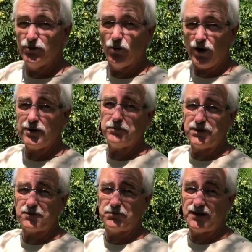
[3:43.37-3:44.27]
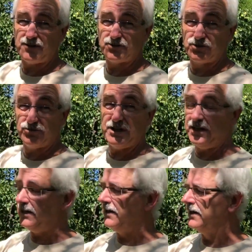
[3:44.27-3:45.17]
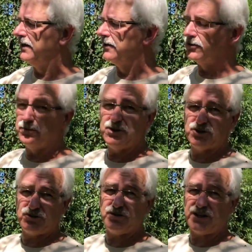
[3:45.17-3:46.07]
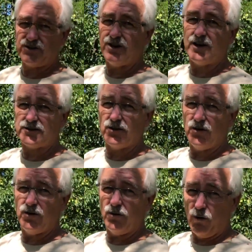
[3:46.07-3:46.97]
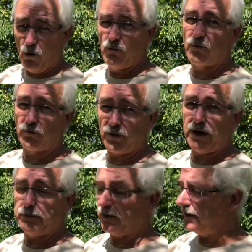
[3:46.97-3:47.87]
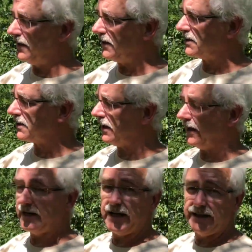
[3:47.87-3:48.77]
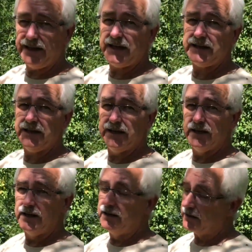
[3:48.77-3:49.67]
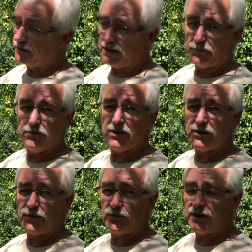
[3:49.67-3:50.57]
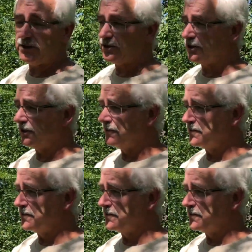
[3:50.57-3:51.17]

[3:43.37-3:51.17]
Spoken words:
you want to pick pears green to be sure they're not overripe on the inside. And then keep them in the fridge,